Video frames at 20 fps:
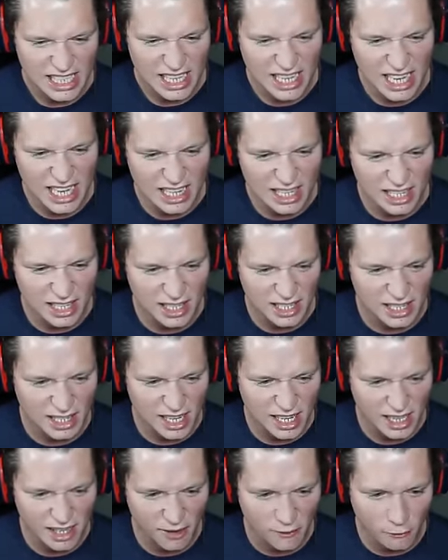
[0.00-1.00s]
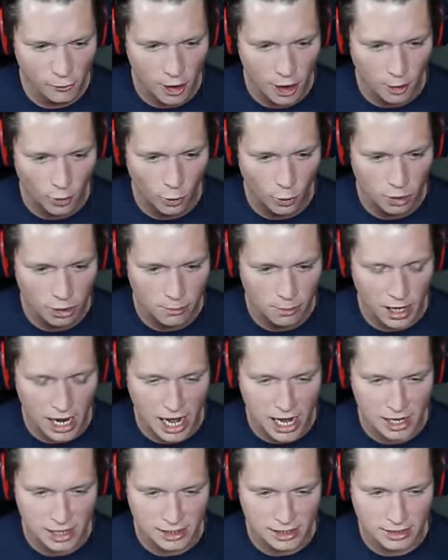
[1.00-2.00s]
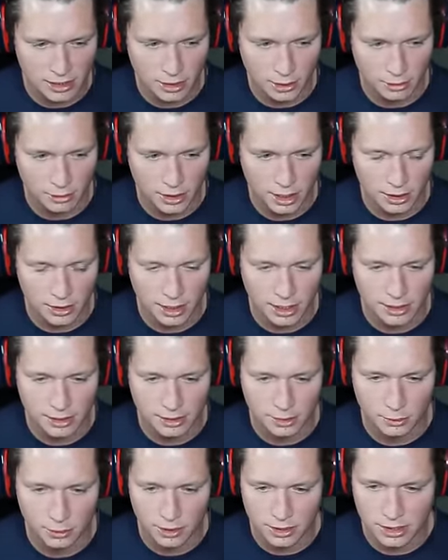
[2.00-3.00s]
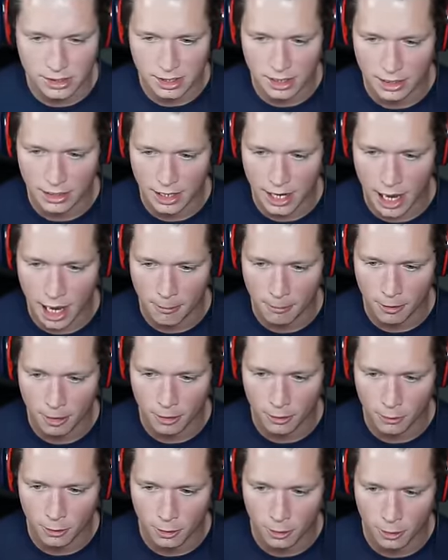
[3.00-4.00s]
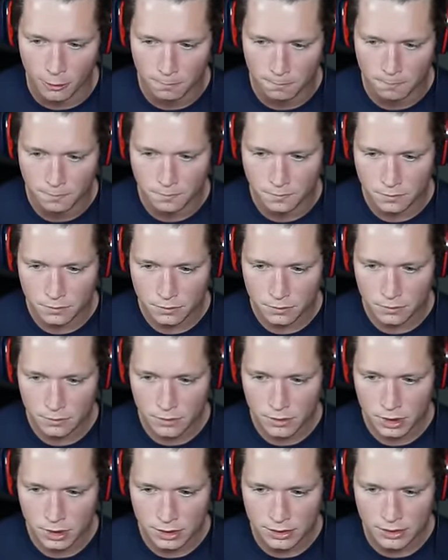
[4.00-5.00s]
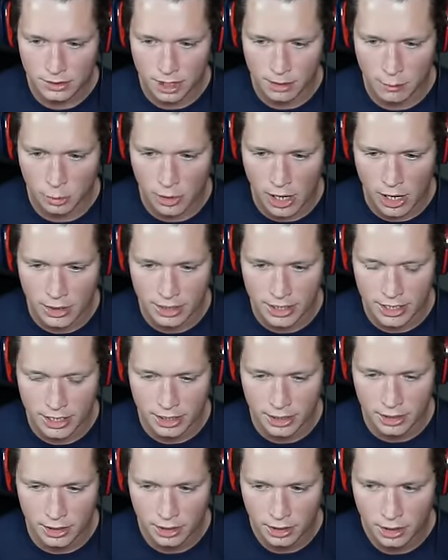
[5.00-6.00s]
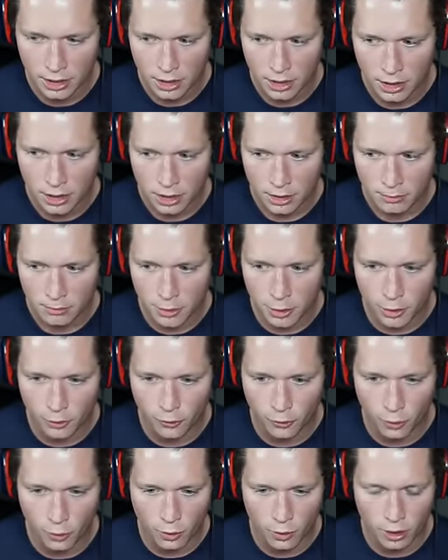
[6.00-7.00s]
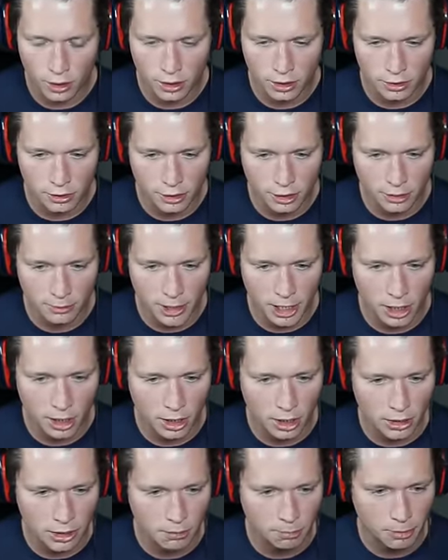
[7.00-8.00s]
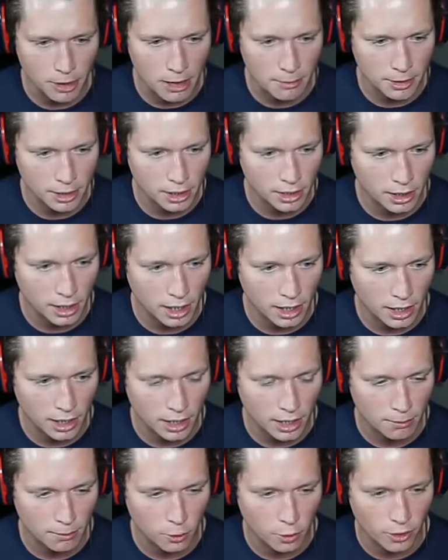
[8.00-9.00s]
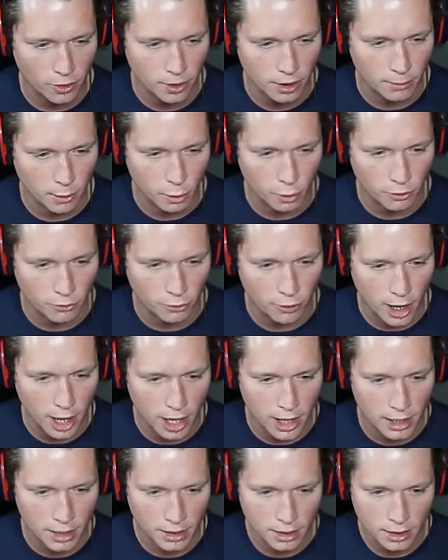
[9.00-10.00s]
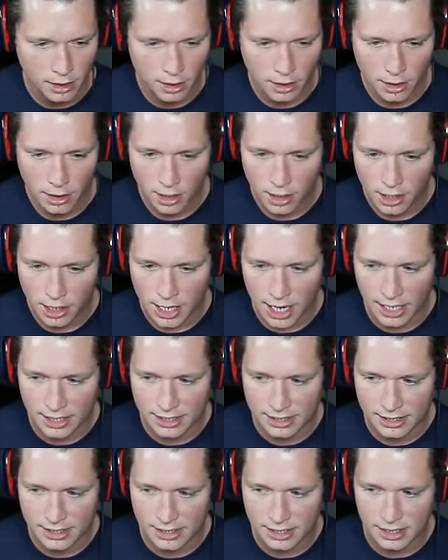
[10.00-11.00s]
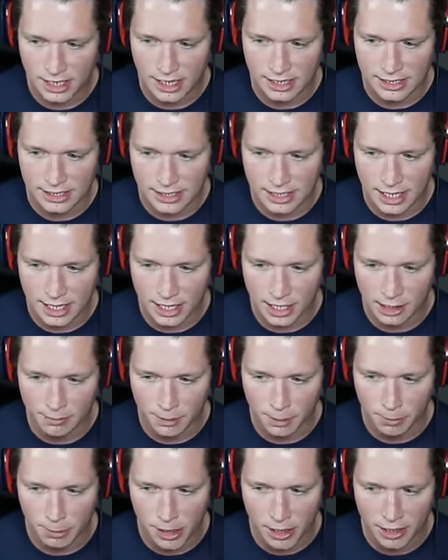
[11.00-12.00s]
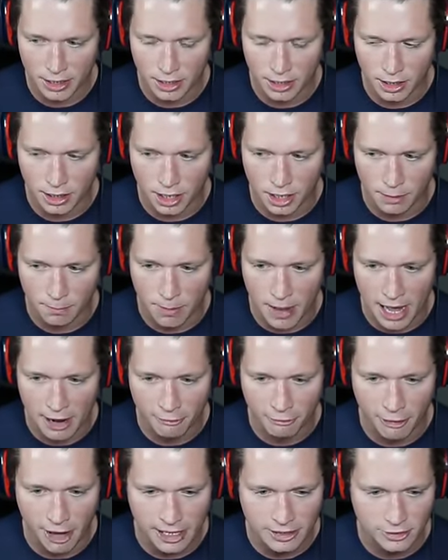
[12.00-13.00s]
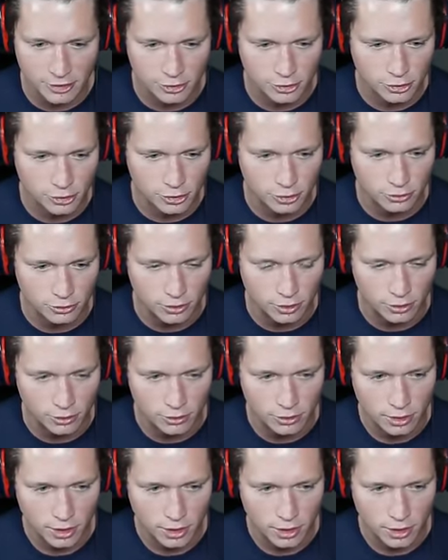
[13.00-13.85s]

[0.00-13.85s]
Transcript: Hit the, hit the front corner, but I honestly don't think that's the worst thing to happen in the world. Let's come around here. Beautiful work. A little bit harder. Probably could have cut it in more there, but we're fine. Nice, nice there, but probably could have cut it back faster. Shoot, dude.